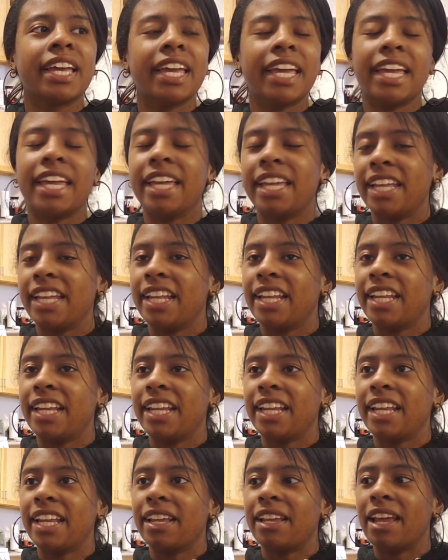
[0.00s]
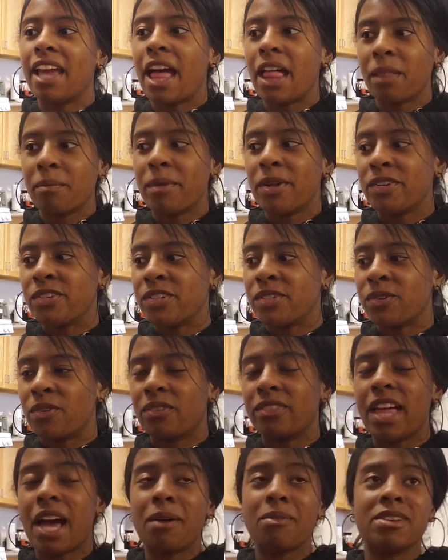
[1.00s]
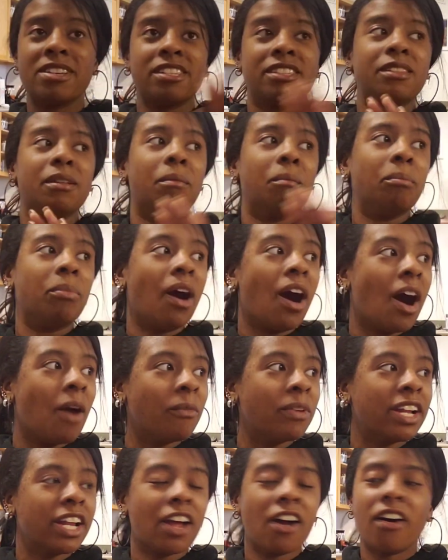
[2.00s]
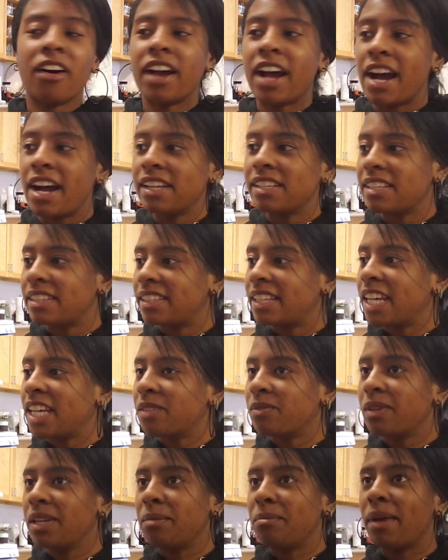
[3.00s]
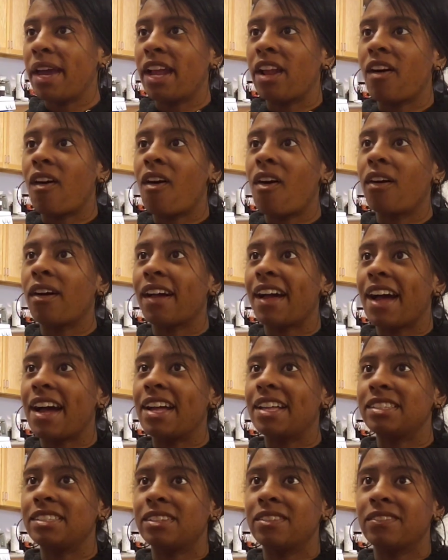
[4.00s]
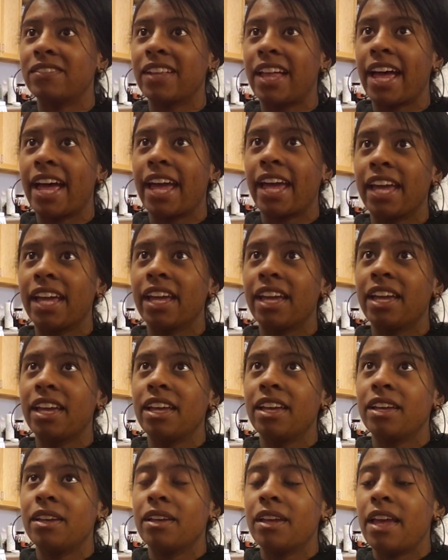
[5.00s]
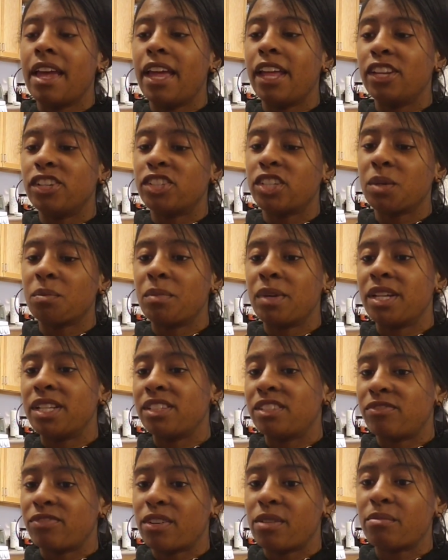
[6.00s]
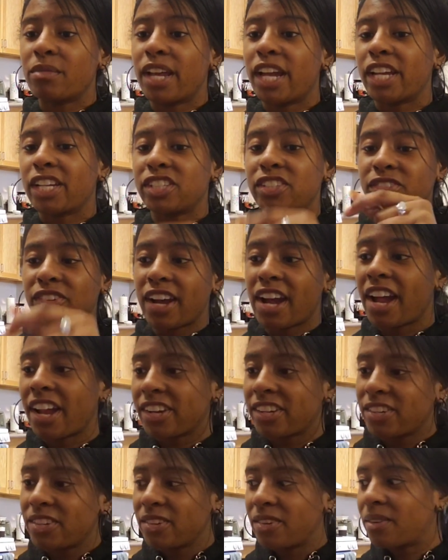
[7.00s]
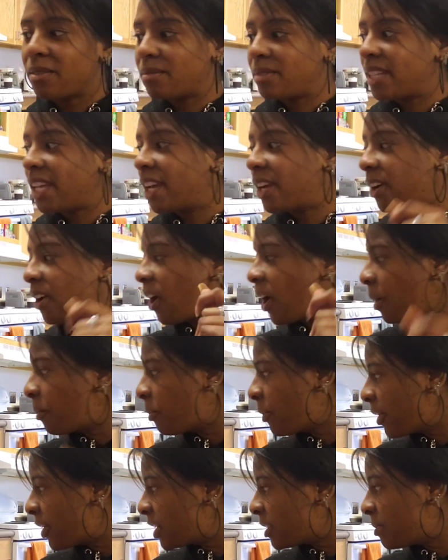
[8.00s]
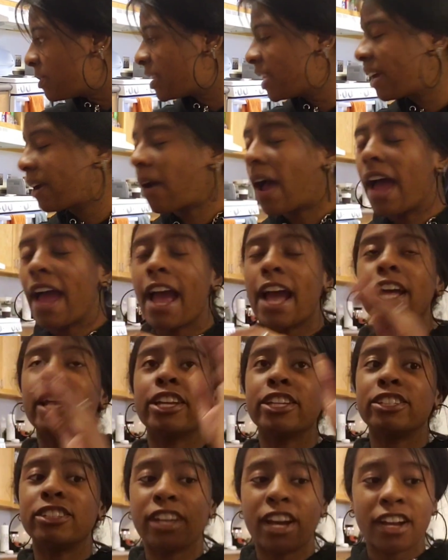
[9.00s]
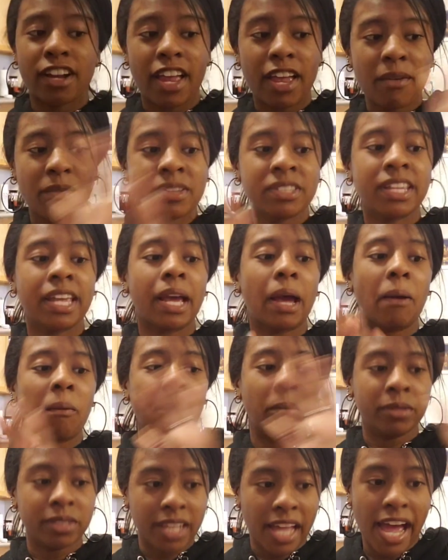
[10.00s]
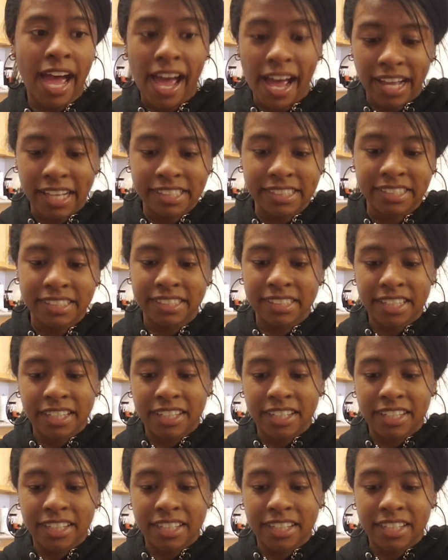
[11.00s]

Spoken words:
in elementary school. That was the bomb. We did all kinds of things. We made all kinds of like instruments from like scratch, you know what I'm saying, cardboard instruments. Like I had a ton, it was like a blast